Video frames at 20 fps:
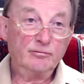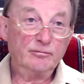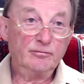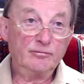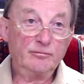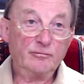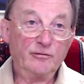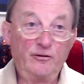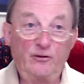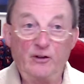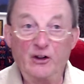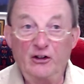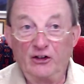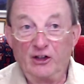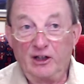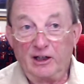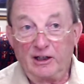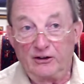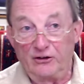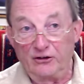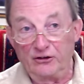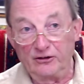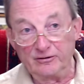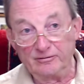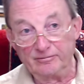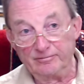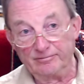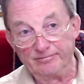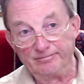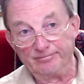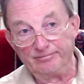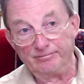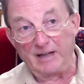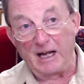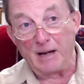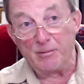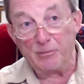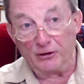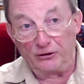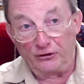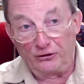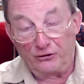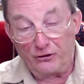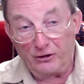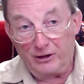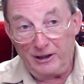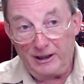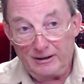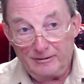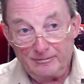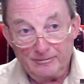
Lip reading: physics, chemistry,